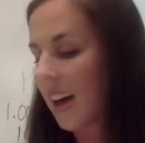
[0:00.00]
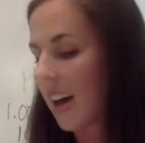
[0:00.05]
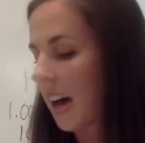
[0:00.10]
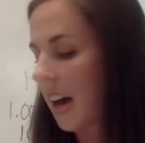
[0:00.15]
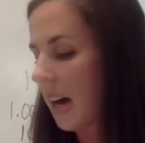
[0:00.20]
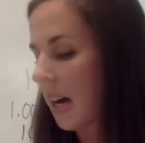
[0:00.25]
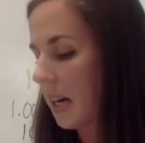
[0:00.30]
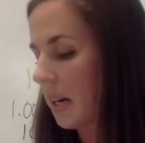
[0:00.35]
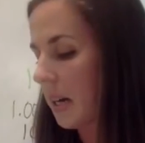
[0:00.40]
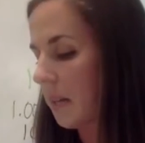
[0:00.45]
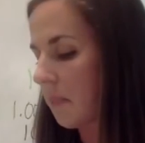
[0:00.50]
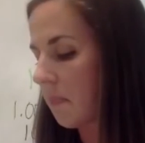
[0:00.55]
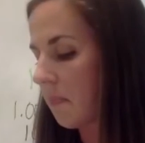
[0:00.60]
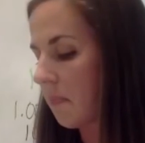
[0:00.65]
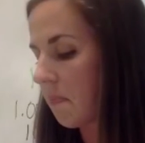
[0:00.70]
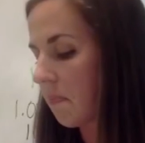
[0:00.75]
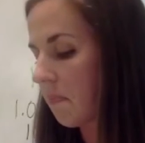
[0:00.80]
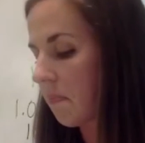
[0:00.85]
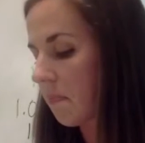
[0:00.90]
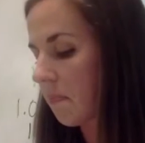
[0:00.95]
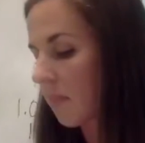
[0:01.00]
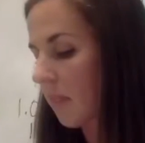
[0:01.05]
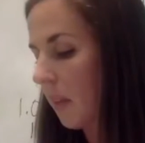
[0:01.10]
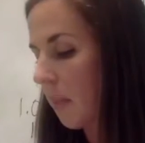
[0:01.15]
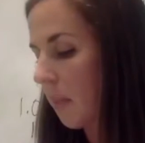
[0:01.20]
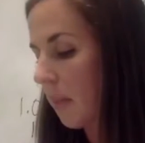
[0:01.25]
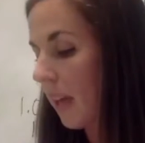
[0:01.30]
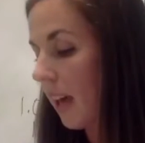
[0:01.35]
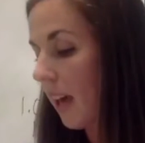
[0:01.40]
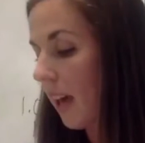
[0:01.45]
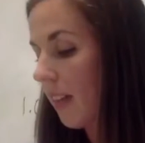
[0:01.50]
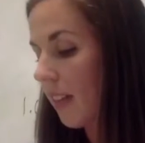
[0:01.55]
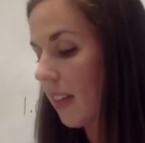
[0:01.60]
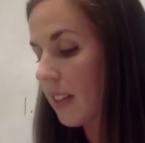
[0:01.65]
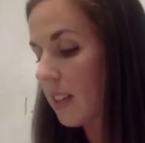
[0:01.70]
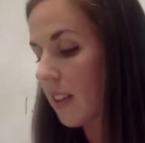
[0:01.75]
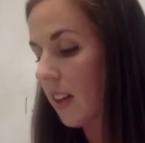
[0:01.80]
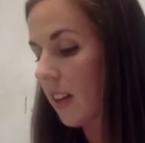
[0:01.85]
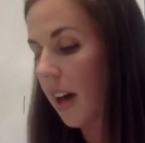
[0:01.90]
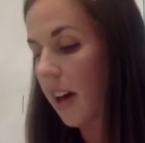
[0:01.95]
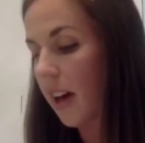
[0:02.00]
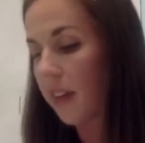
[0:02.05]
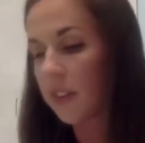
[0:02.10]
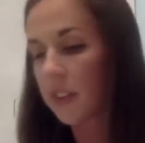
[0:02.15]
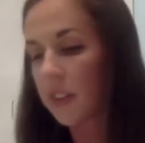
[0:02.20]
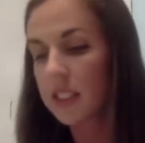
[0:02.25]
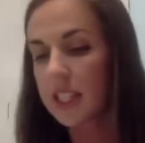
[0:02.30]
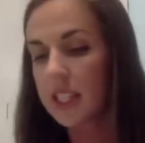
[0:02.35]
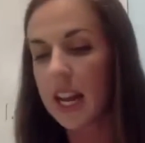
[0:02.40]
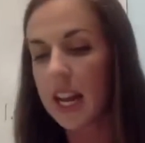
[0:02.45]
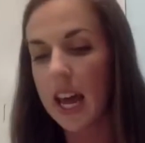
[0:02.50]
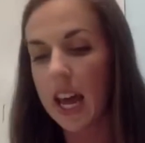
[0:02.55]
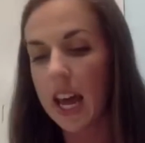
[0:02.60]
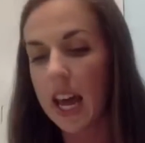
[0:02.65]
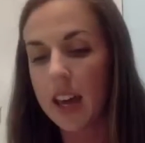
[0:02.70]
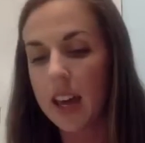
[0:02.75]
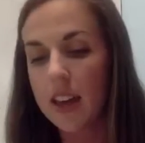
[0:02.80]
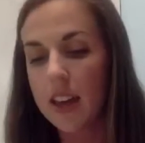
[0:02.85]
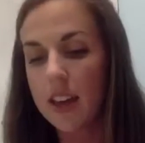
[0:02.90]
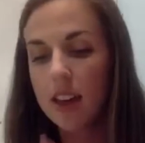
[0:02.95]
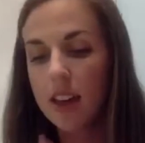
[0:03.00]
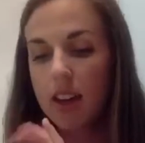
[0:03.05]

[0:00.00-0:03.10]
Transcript: But yeah, that's all I had for today.